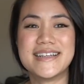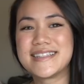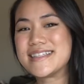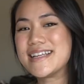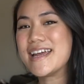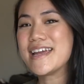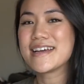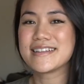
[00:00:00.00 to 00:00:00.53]

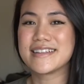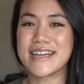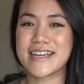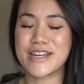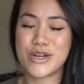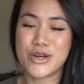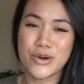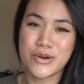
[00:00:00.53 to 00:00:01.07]
saying
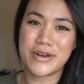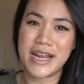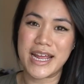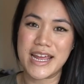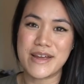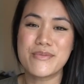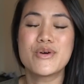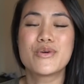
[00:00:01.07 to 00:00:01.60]
like your
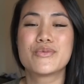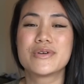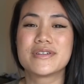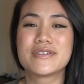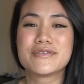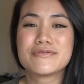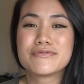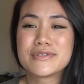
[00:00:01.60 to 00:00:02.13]
name
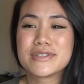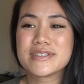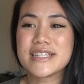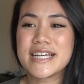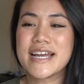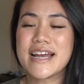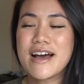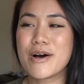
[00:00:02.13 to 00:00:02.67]
will
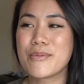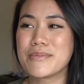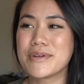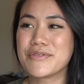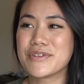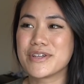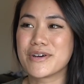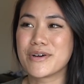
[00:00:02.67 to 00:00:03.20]
really help me
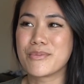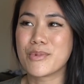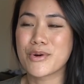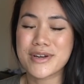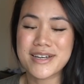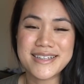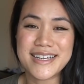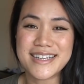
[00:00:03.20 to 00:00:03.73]
feel more
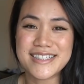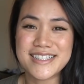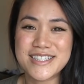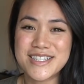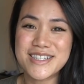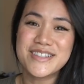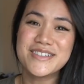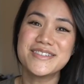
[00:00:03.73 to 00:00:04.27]
connected
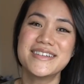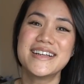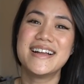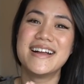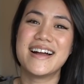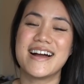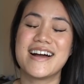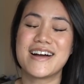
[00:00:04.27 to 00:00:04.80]
to you.
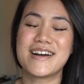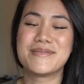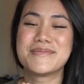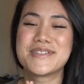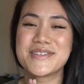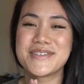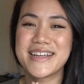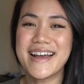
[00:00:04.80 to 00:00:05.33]
Um,
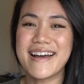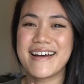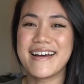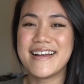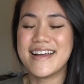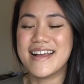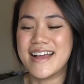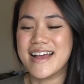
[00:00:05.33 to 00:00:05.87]
so yeah,
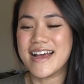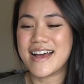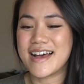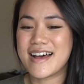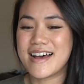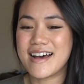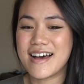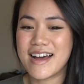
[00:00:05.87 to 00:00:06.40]

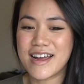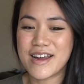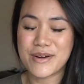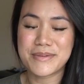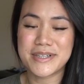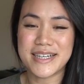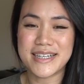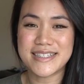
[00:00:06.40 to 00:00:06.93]
uh, I
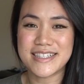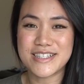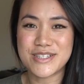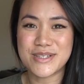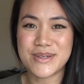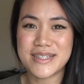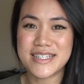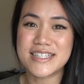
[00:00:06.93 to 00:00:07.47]
hope you guys
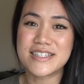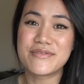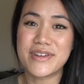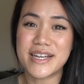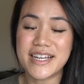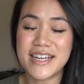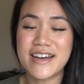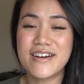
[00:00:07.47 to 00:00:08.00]
enjoyed this
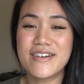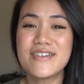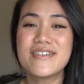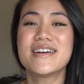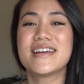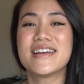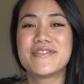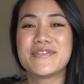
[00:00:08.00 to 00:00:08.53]
video.
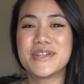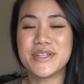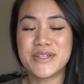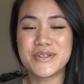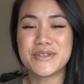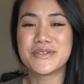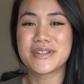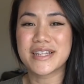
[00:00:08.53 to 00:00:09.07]
If
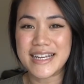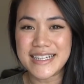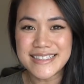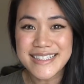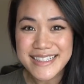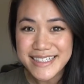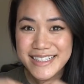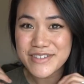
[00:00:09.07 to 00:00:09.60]
you liked
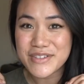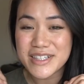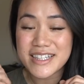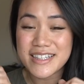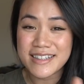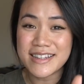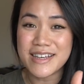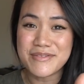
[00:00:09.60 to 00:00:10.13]
it, give it
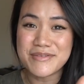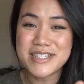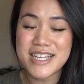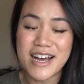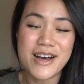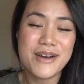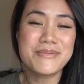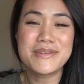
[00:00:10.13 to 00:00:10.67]
a thumbs
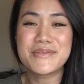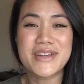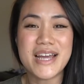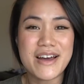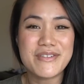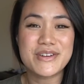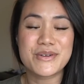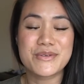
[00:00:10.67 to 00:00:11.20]
up. If you
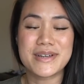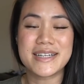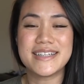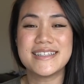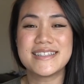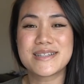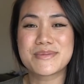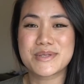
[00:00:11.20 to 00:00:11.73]
haven't
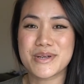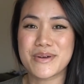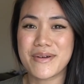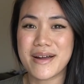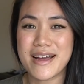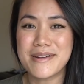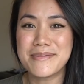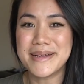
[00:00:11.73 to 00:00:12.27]
already,
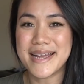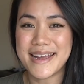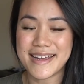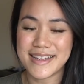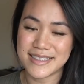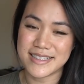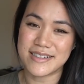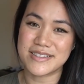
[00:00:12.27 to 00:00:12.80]
subscribe
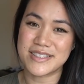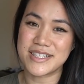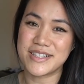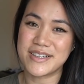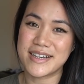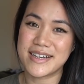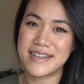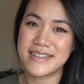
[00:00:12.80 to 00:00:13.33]
and I'll see
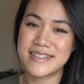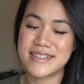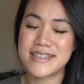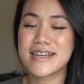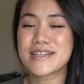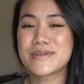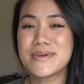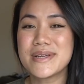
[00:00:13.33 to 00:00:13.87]
you guys
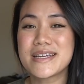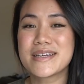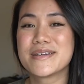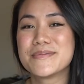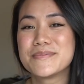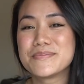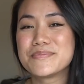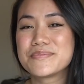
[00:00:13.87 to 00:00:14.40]
next week.
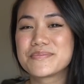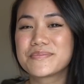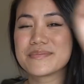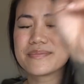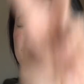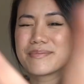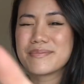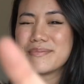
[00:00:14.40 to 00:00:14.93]

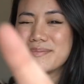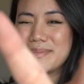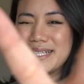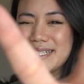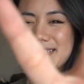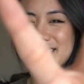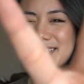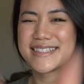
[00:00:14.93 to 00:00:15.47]

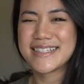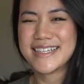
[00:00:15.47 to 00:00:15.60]
Peace.